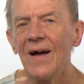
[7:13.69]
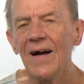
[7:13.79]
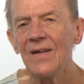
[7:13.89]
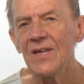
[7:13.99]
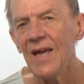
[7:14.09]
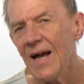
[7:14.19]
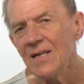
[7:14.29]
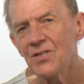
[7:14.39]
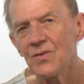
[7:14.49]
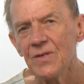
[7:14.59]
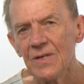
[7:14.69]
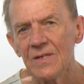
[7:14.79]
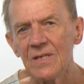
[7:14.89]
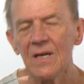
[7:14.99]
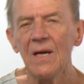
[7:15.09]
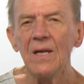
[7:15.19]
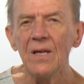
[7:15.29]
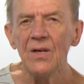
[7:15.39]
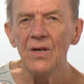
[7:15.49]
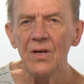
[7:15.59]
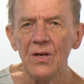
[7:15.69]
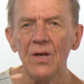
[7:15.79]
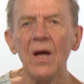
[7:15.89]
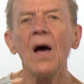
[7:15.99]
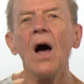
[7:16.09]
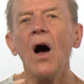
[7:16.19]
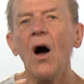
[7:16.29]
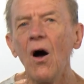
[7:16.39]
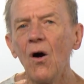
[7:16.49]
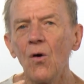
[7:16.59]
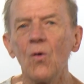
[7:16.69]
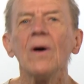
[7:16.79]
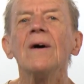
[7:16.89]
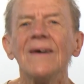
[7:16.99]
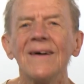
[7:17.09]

And the answer is N-O.